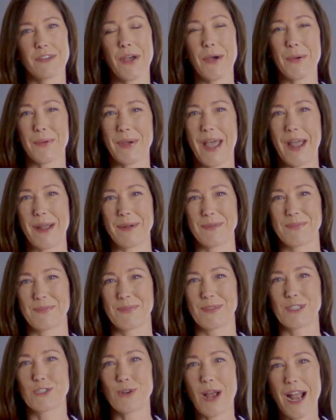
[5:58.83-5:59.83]
Okay,
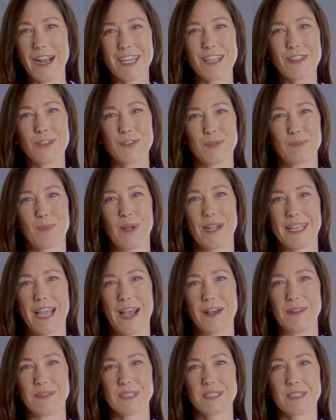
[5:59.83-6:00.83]
tracking those blood
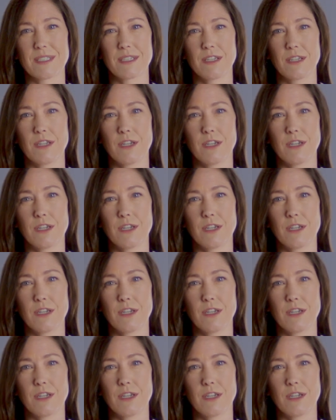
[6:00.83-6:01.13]
counts.